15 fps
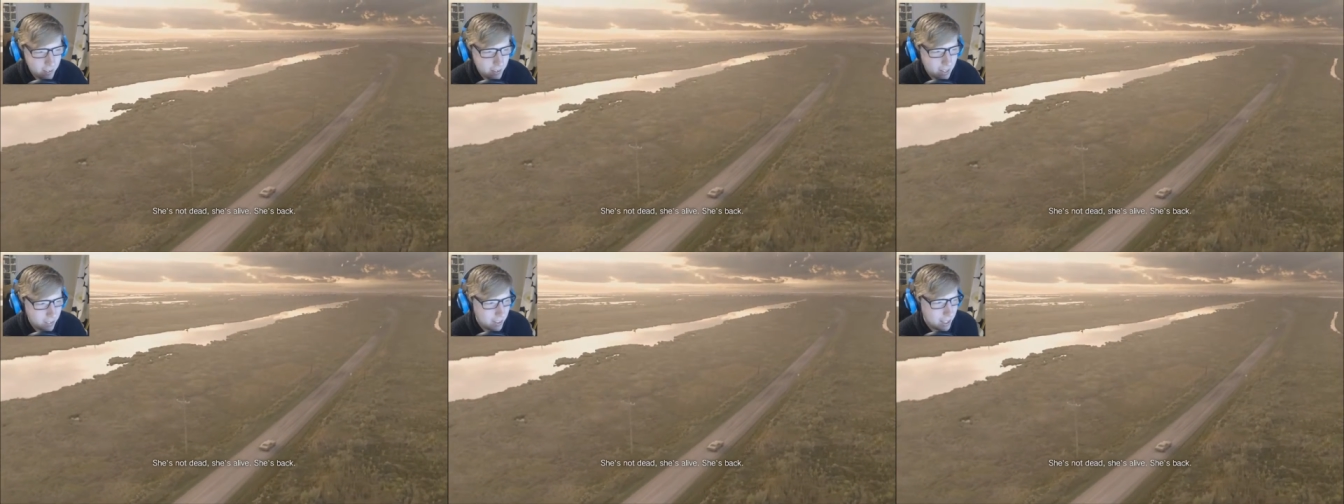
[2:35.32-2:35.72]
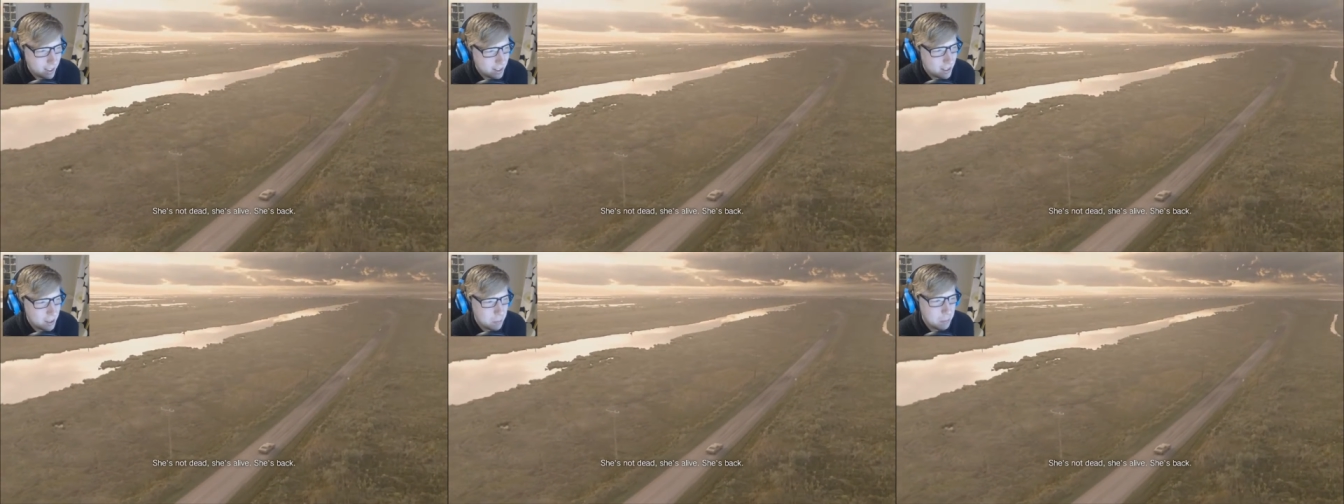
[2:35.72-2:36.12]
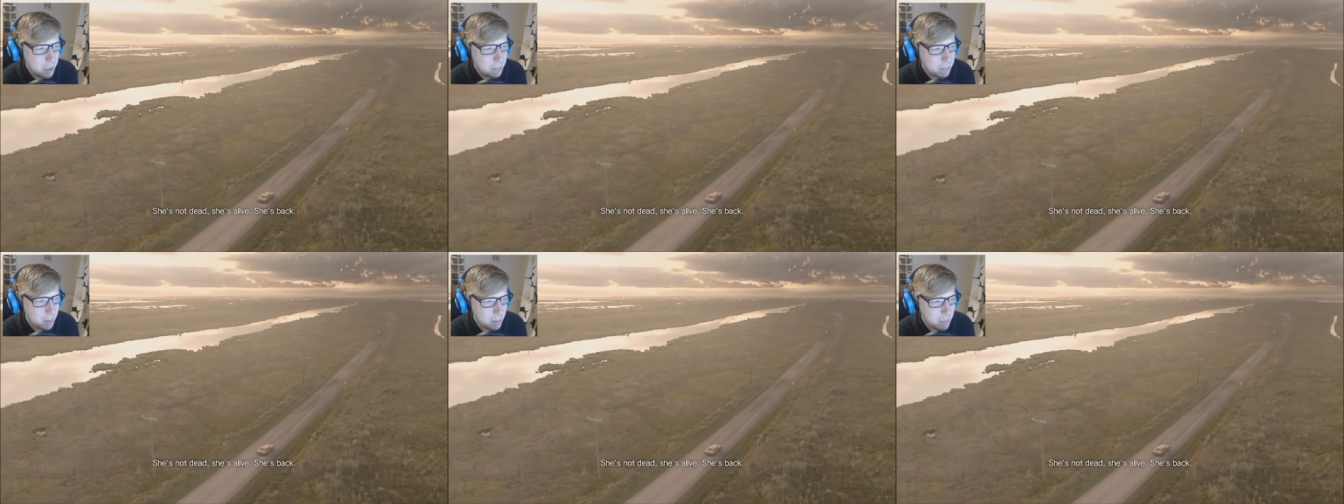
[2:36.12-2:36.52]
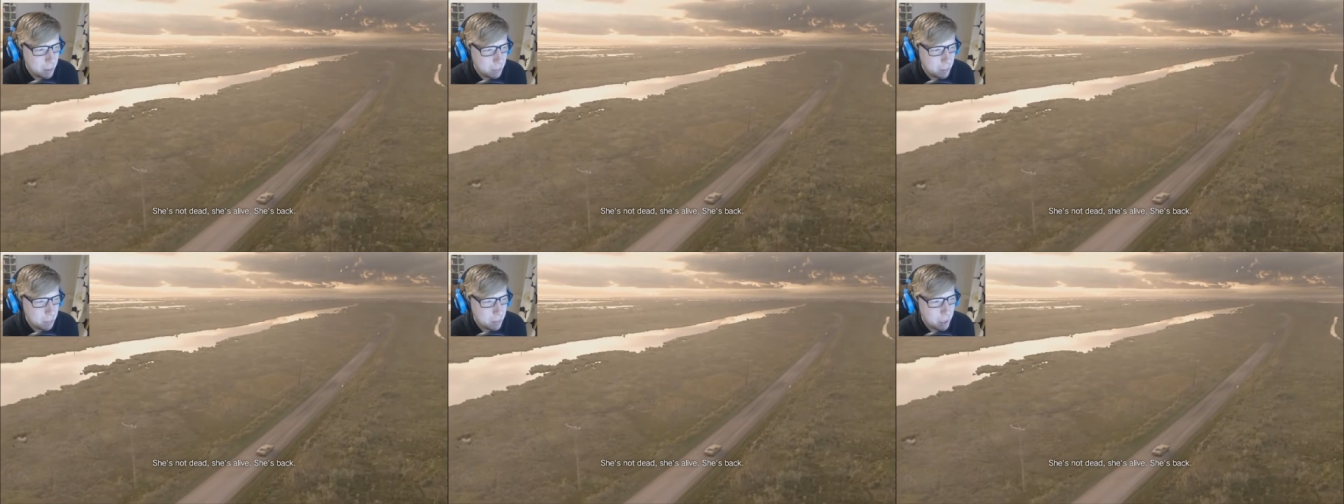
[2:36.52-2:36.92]
Wow, that so many pr she's
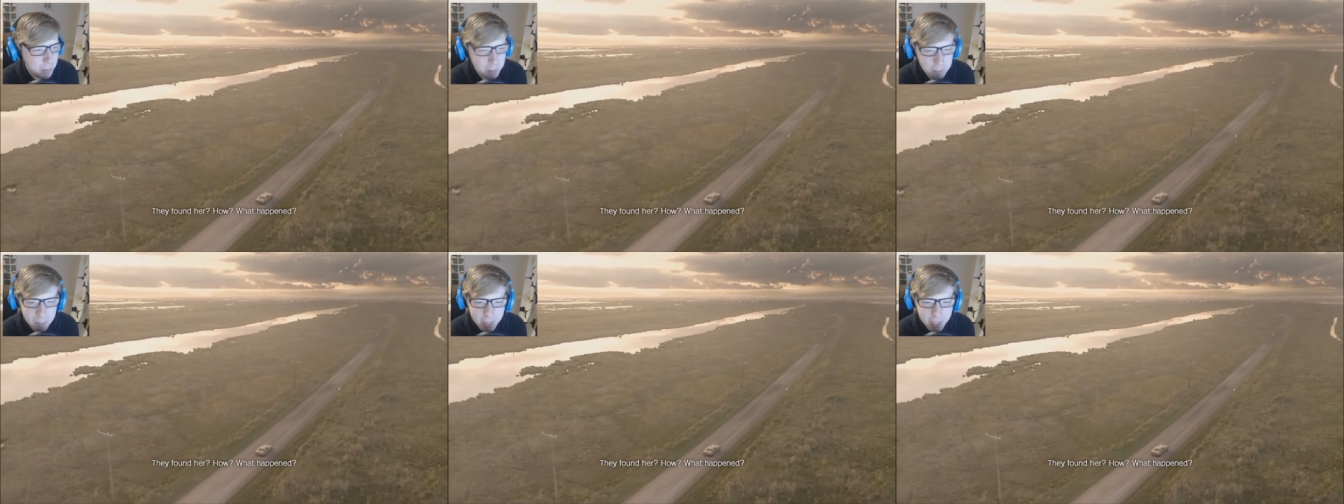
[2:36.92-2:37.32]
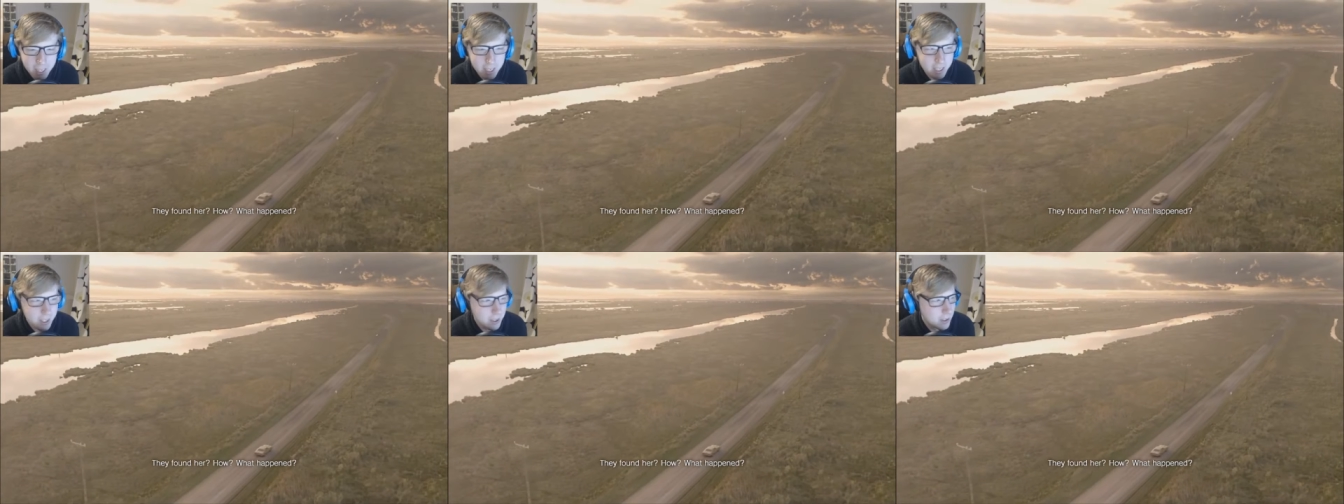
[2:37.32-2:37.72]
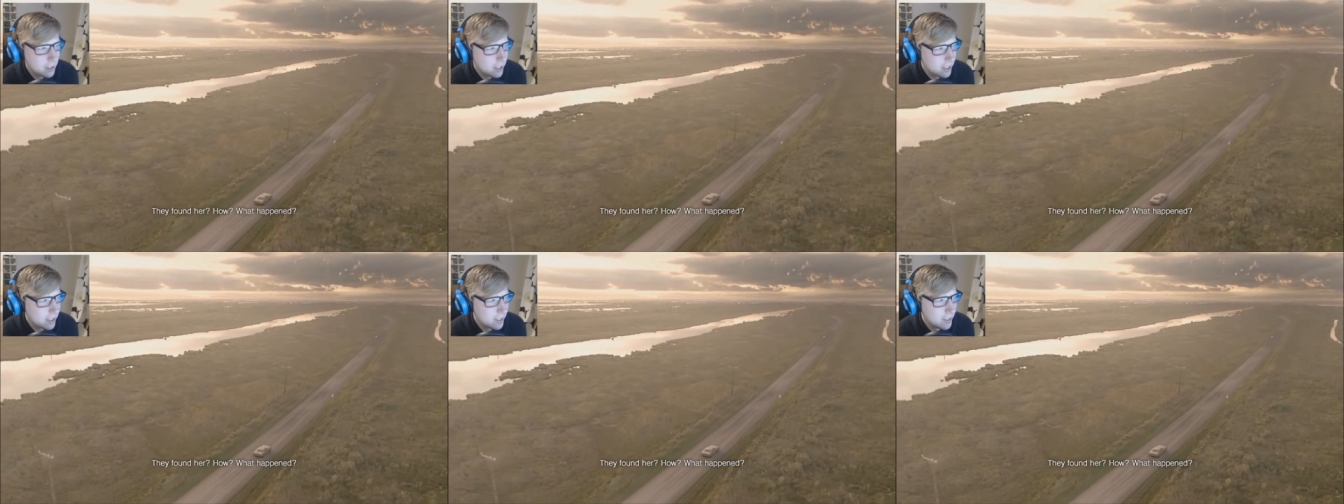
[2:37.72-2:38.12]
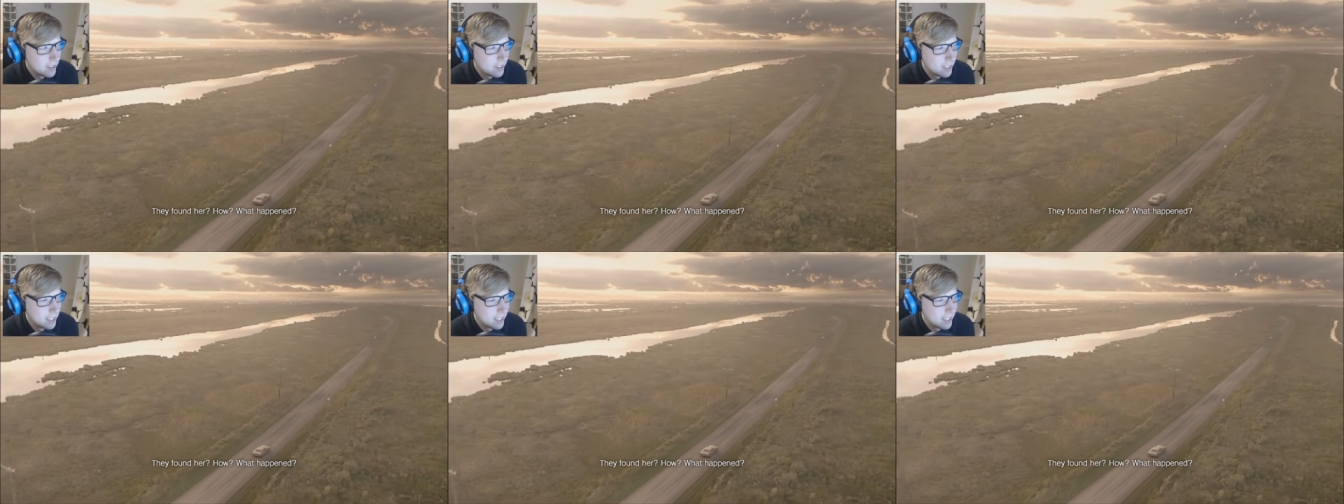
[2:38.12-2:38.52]
people back. Probably made that joke.
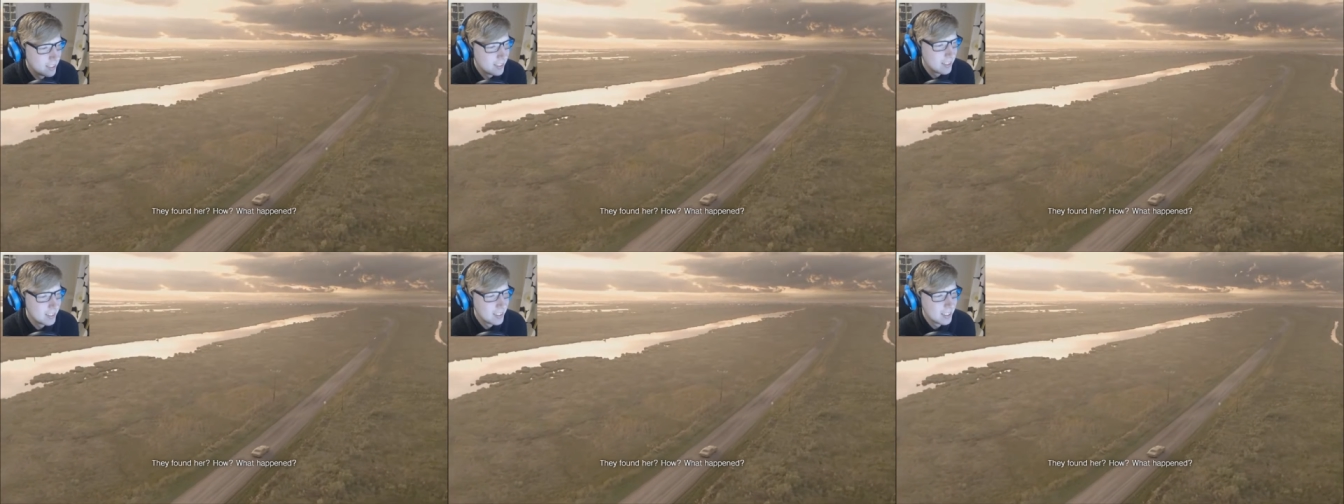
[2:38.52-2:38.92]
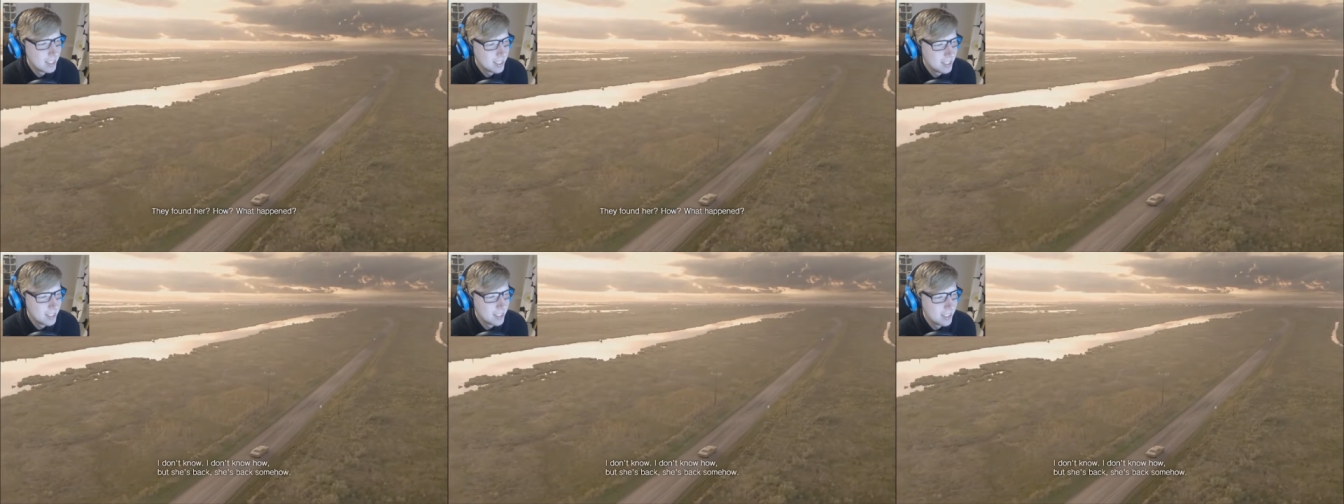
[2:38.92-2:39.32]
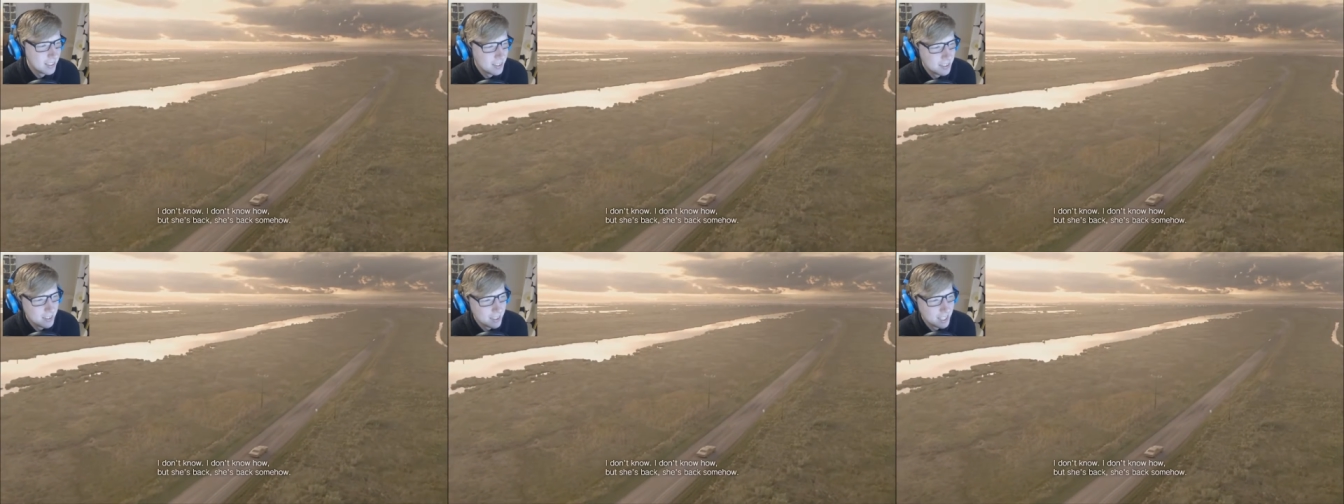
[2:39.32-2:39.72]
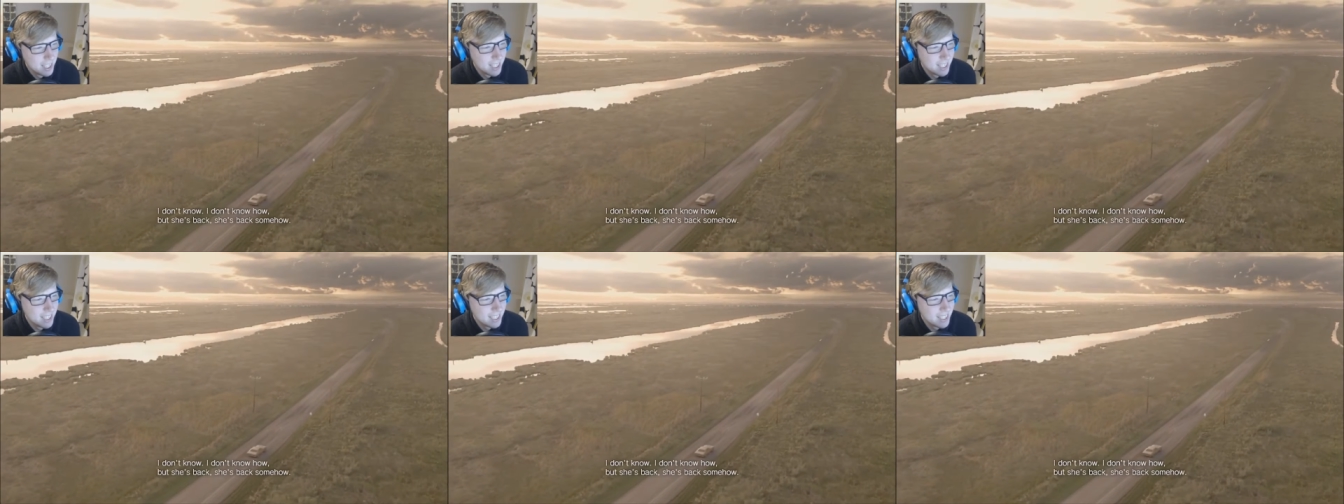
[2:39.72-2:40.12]
How? What happened?
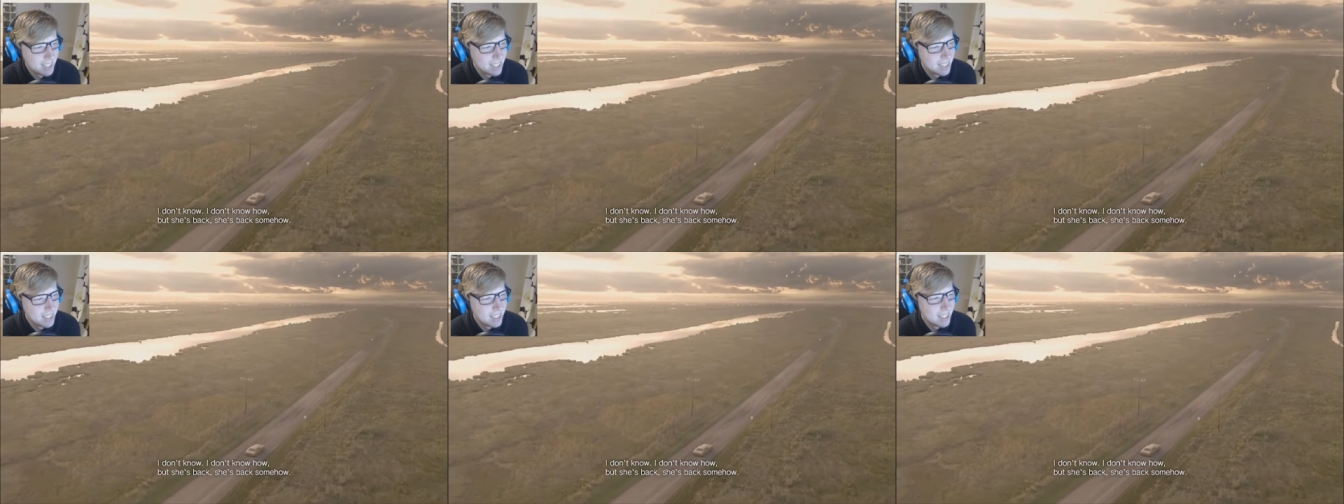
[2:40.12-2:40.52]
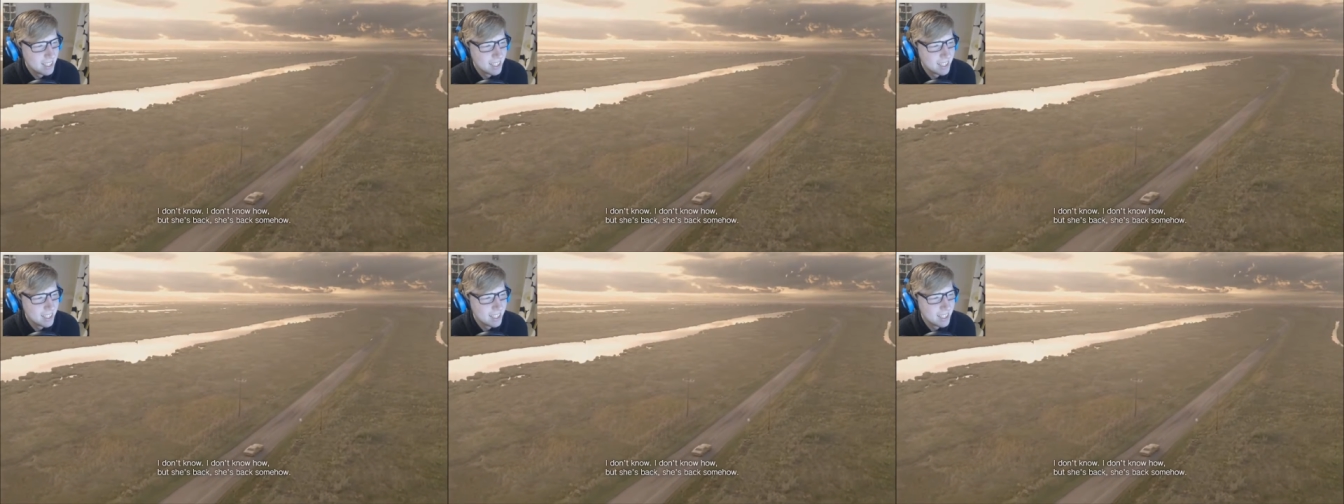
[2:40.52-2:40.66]
I don't know.